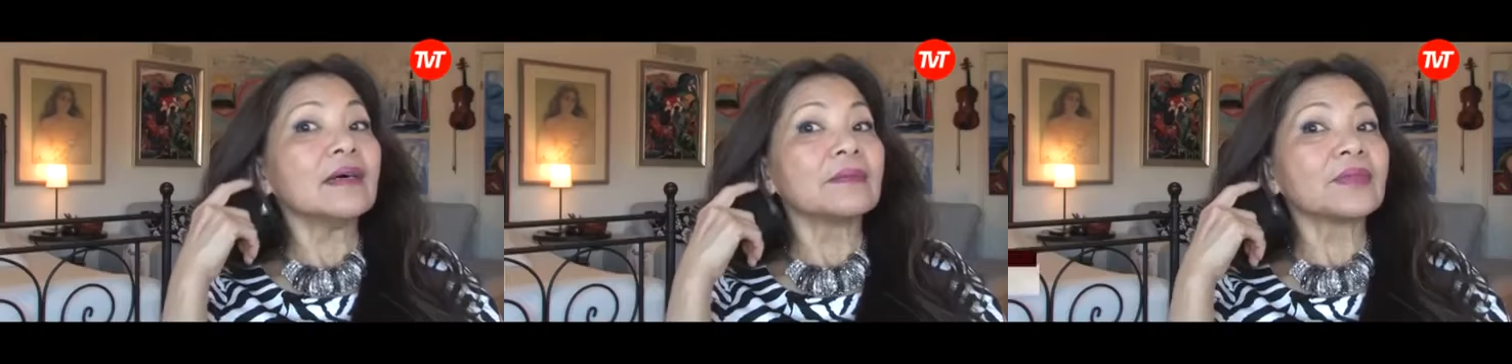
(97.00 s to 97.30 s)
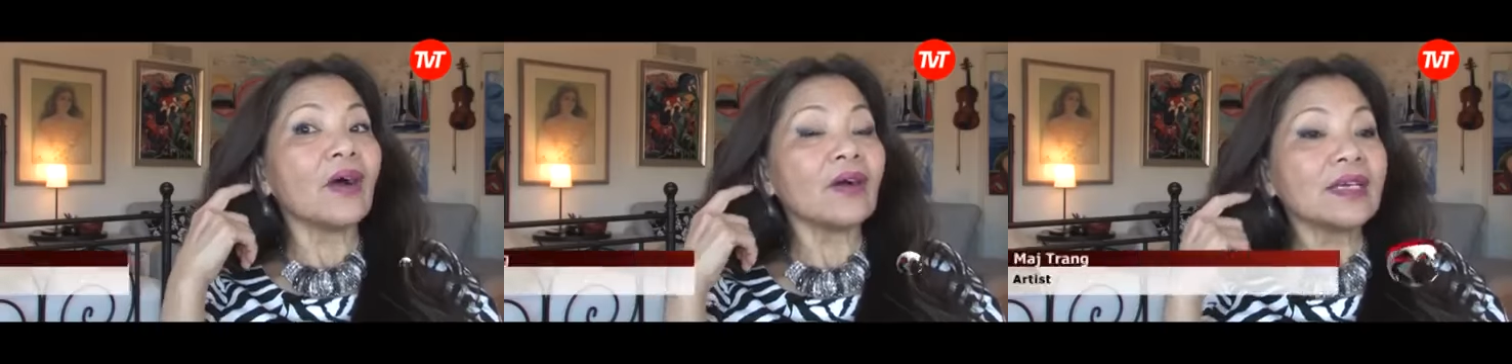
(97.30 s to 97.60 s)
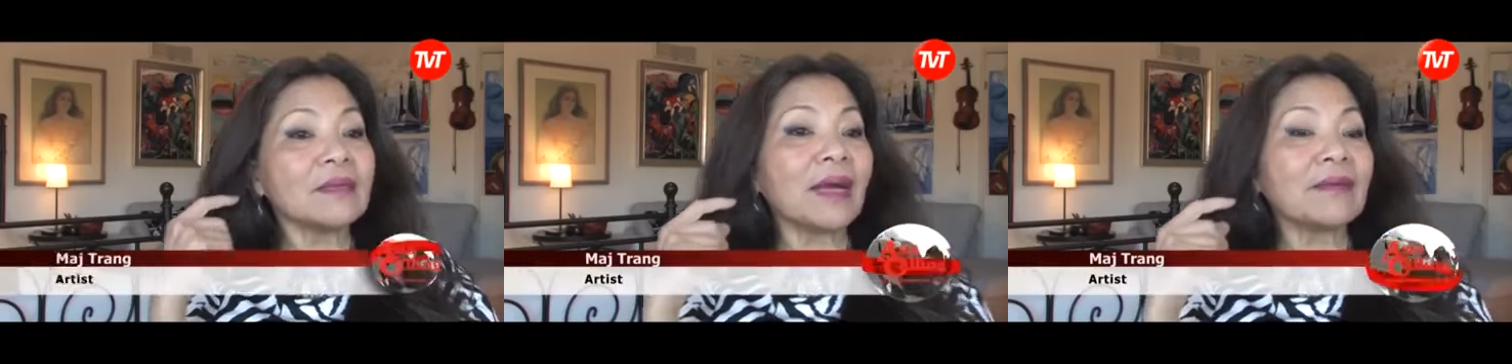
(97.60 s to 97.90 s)
them
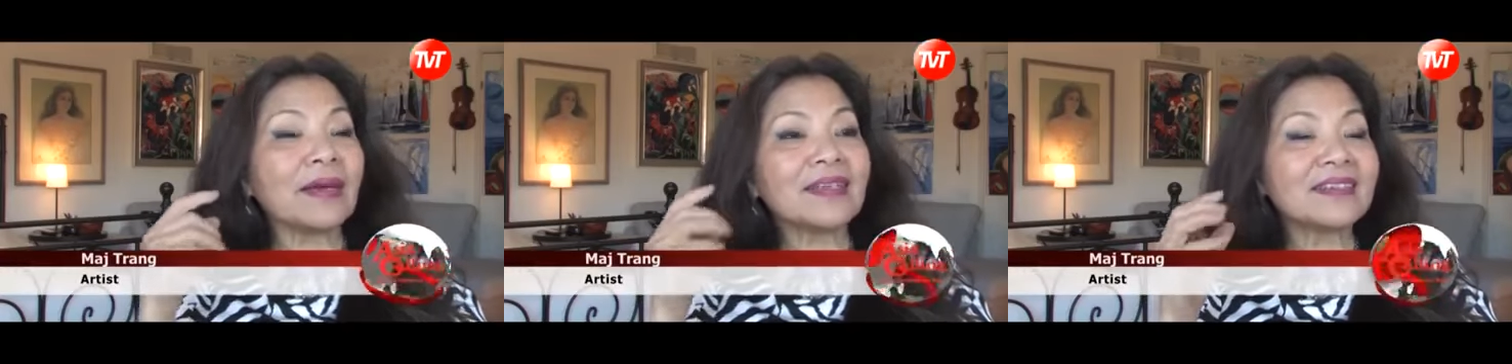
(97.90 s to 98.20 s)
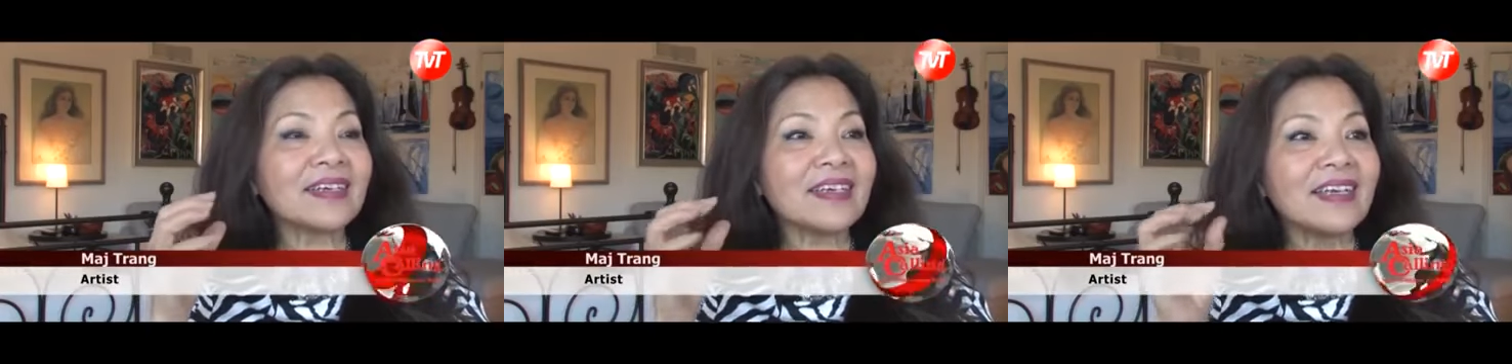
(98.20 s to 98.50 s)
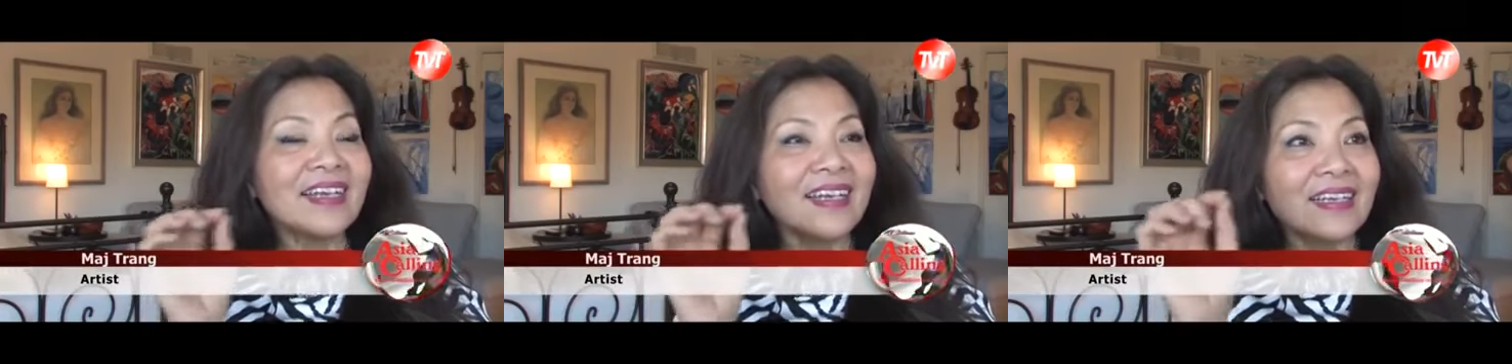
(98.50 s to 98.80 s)
talking. My father say,
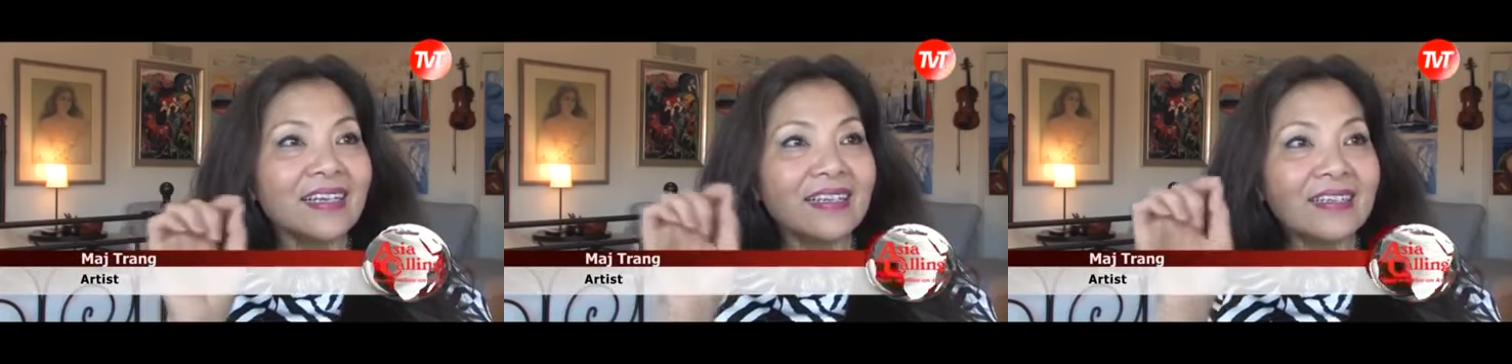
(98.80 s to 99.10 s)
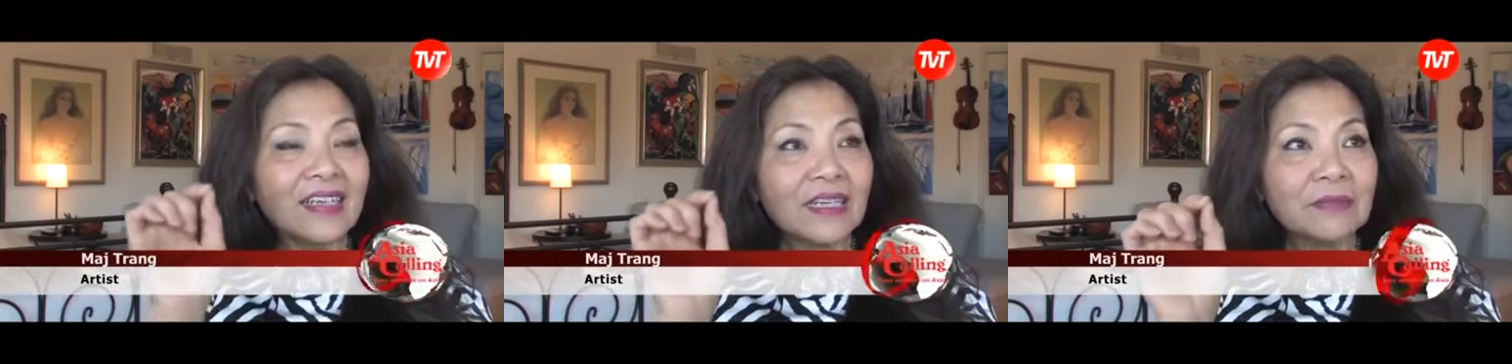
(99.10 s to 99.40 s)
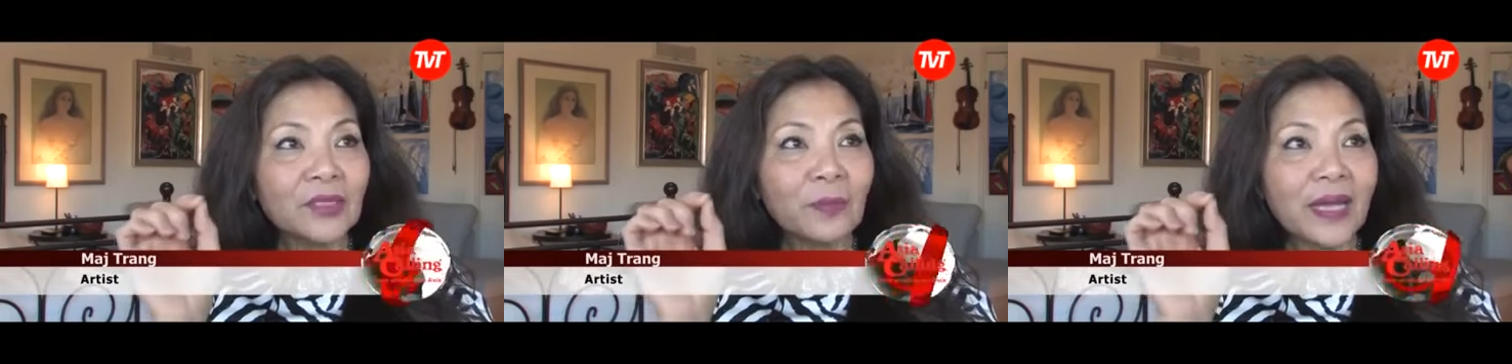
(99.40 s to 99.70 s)
if
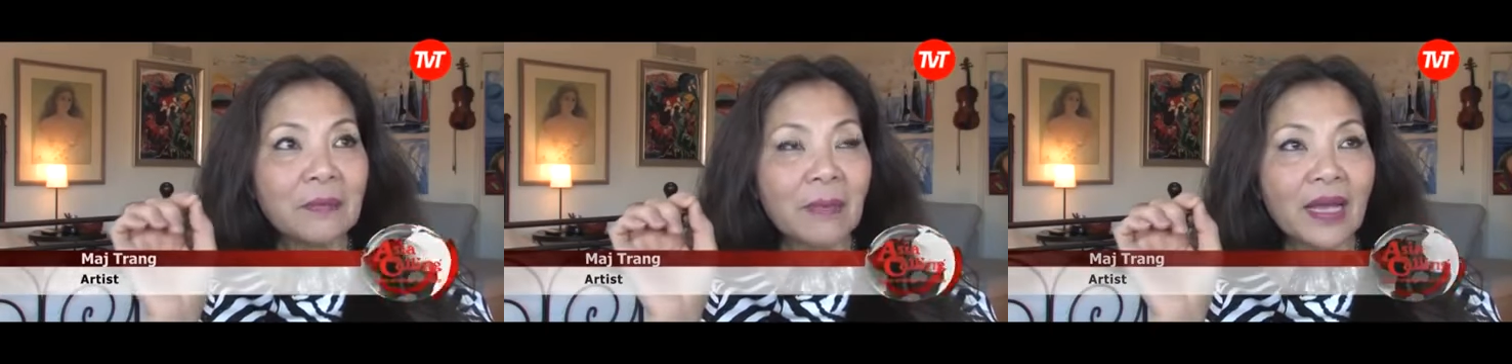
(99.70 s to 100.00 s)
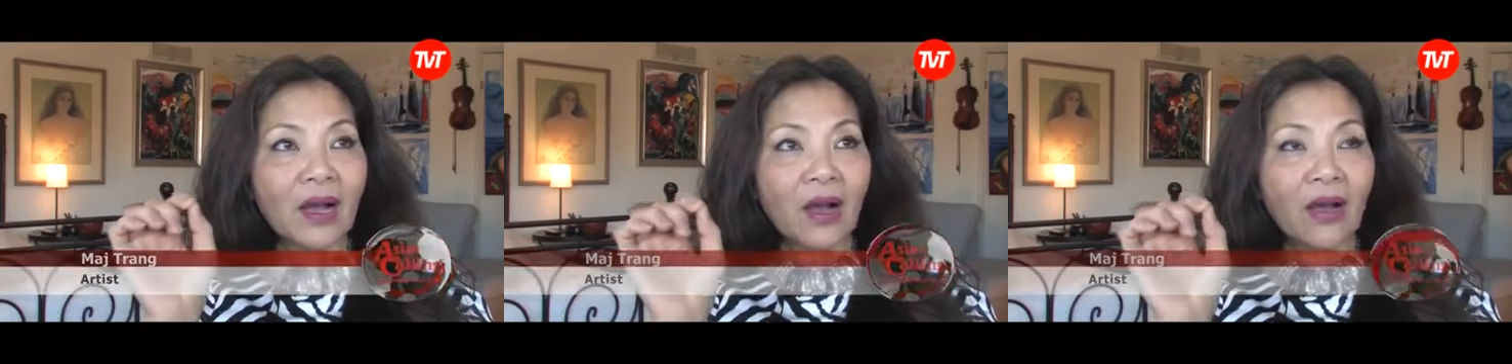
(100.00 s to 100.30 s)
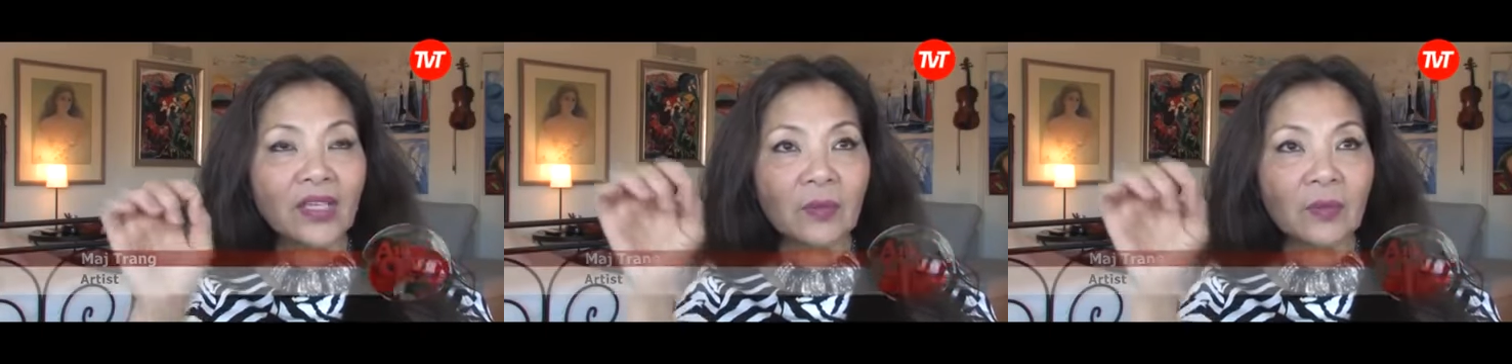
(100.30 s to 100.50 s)
you paint by eye,